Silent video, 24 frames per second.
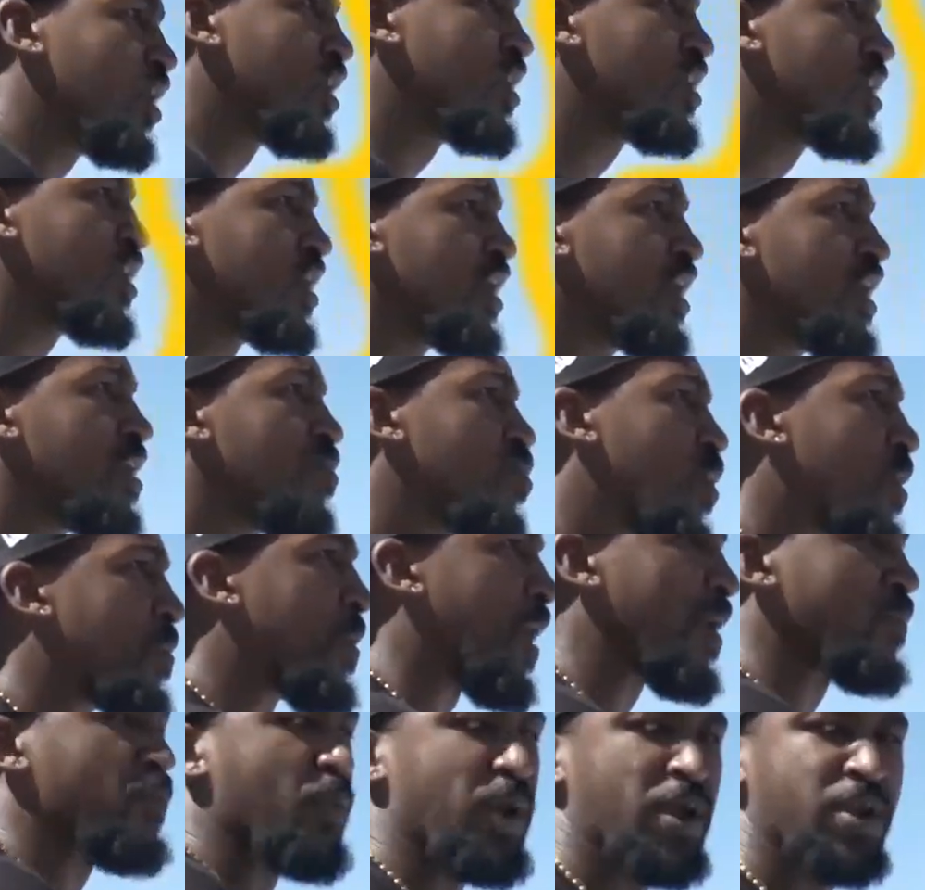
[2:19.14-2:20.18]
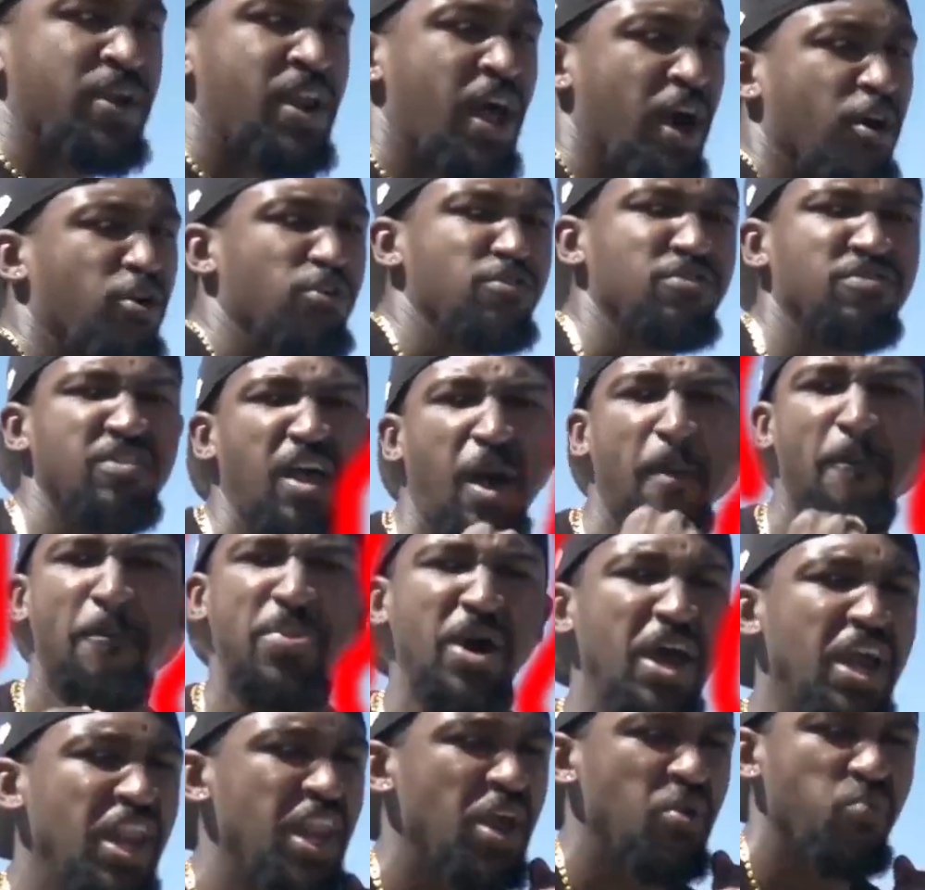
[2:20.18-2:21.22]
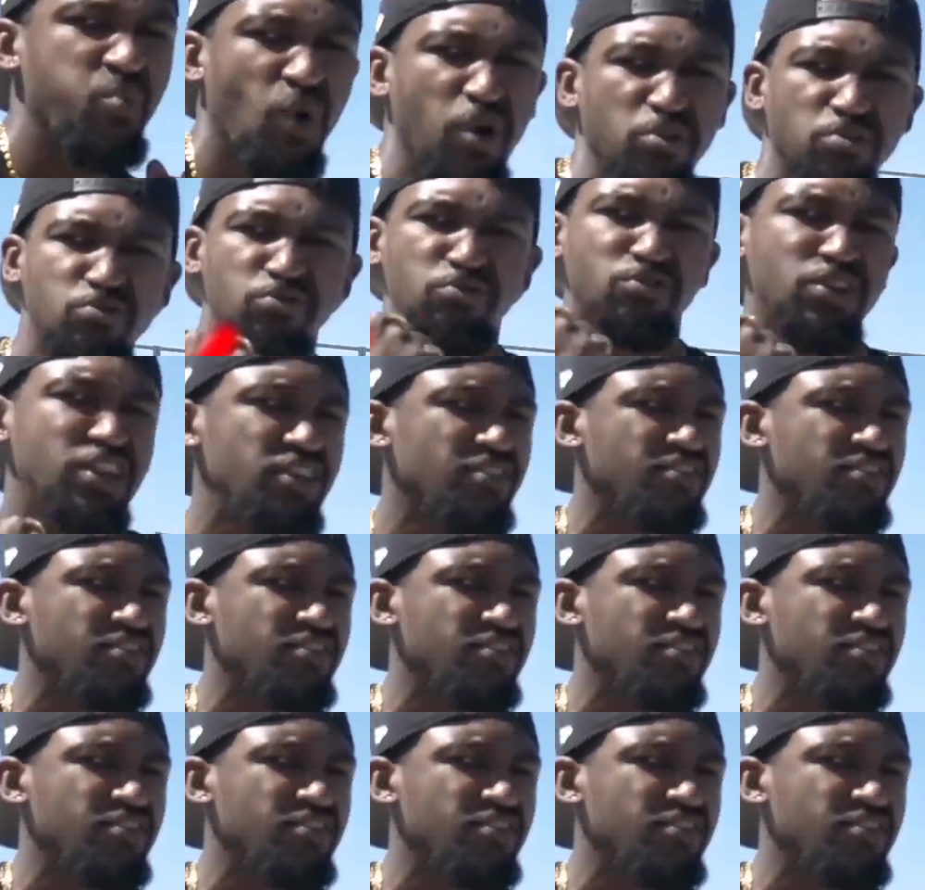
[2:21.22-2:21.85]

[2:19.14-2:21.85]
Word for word: Trouble. With my bare knuckles, I'm putting in work through the